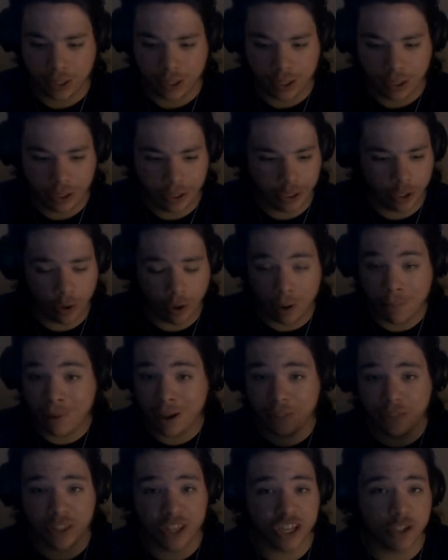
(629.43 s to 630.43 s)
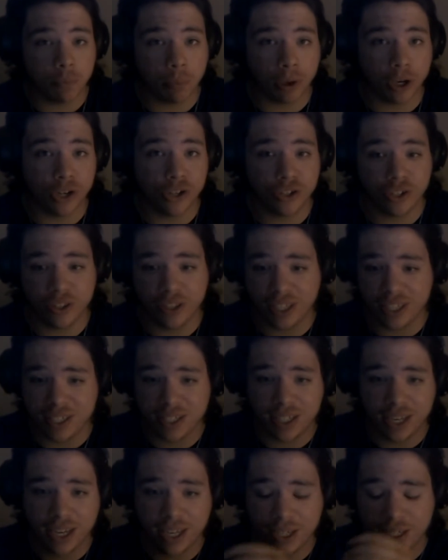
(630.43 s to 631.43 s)
you know, I met this person, they
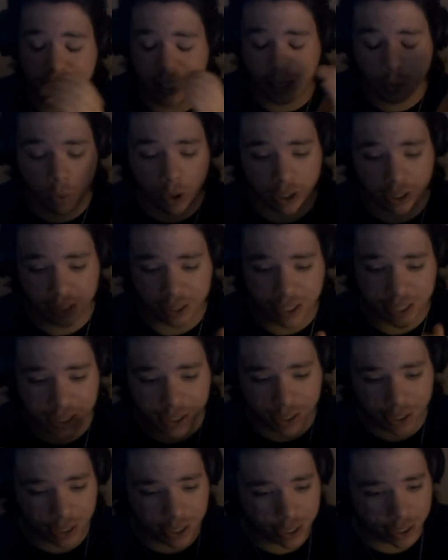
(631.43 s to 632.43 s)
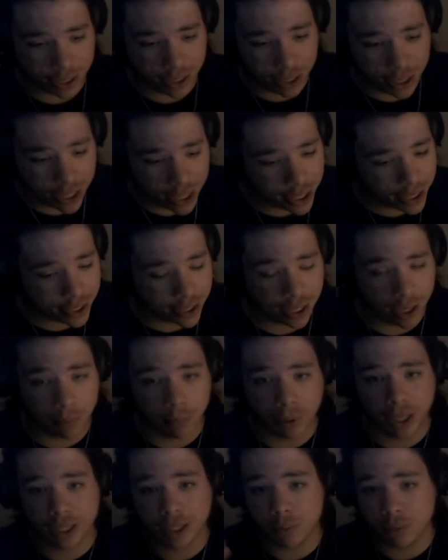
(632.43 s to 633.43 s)
said they wanted this and this and this. And I'm
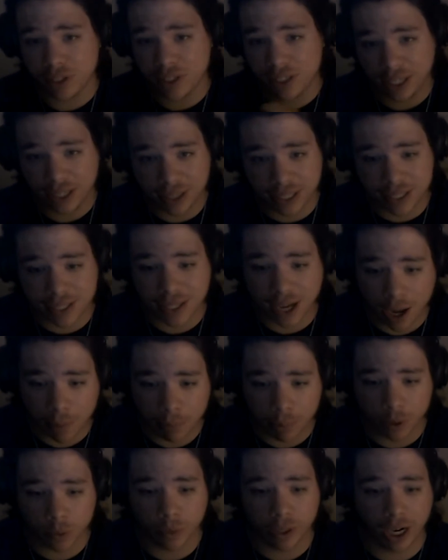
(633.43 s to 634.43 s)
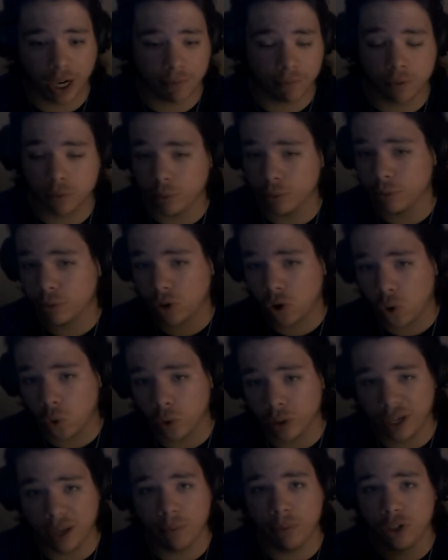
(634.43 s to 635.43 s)
like, we set this up or whatever, we
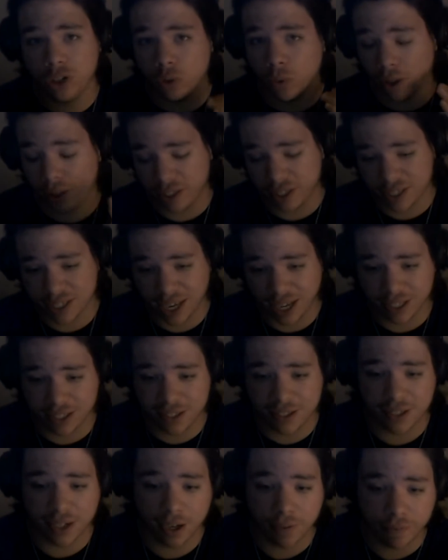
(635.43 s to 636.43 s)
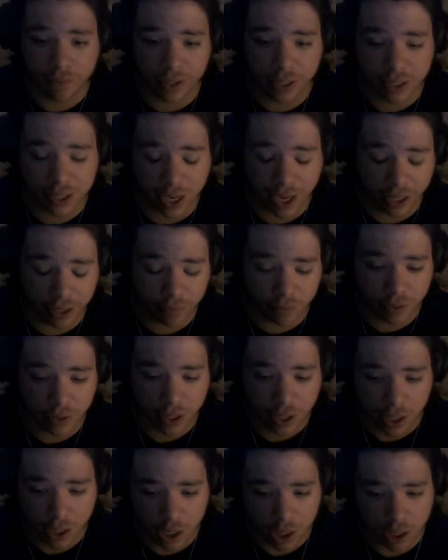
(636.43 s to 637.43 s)
record it, we do all this kind of stuff and kind of
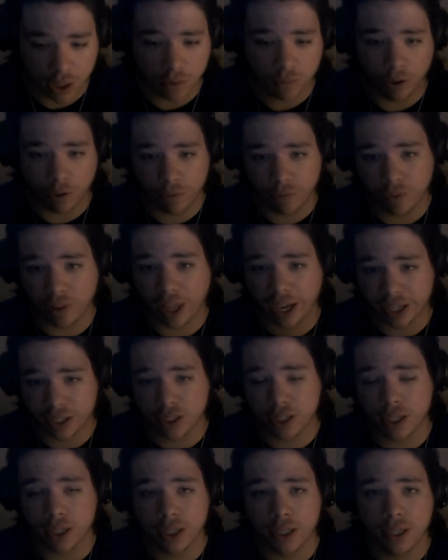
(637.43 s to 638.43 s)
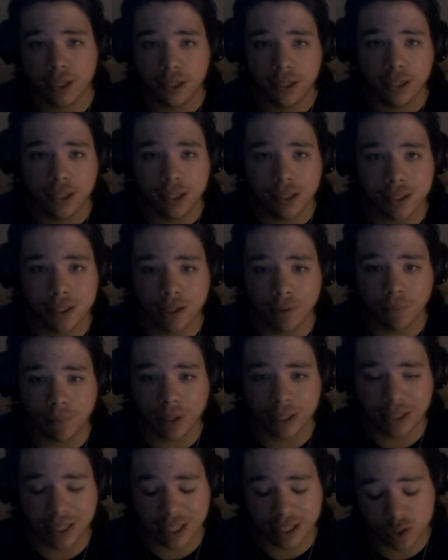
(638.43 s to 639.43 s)
reflect stuff
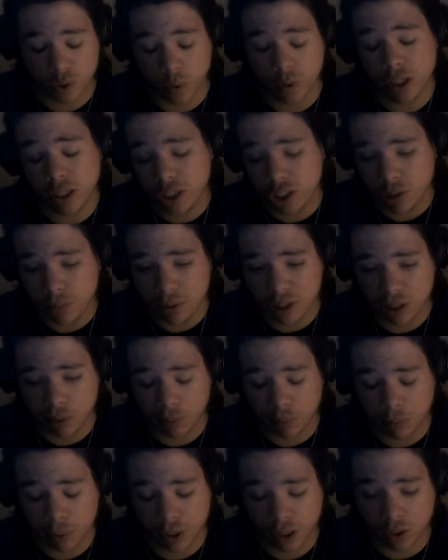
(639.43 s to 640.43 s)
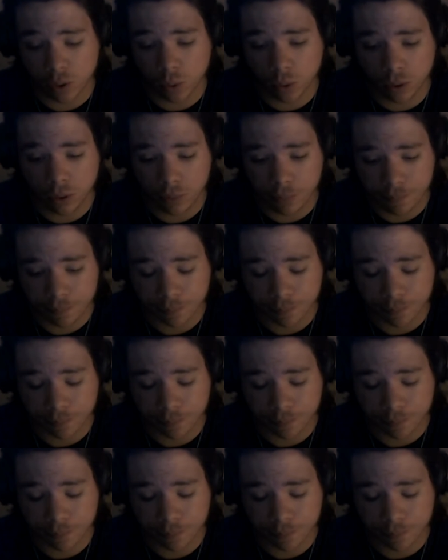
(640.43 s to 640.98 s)
like that. So it should be something pretty cool.